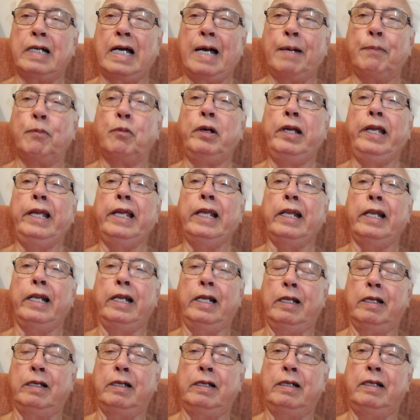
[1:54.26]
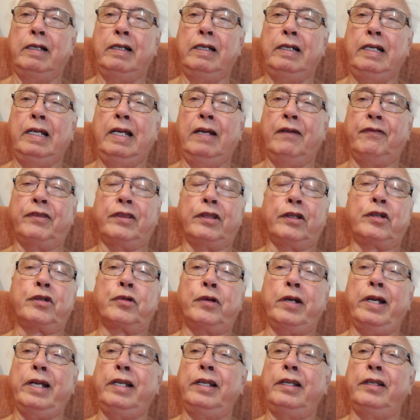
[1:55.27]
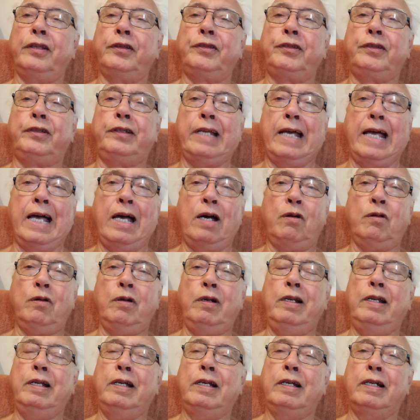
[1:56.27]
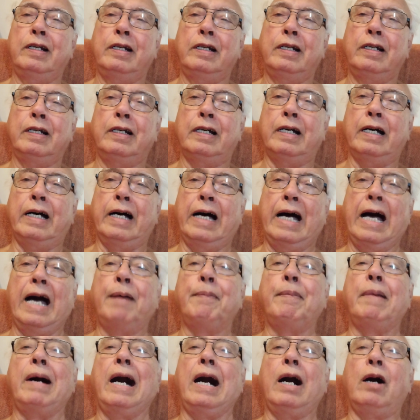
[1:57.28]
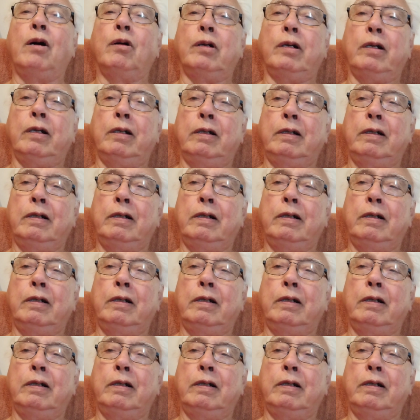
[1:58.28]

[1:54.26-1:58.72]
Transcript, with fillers: I'm in. If the trend is down, I'm out.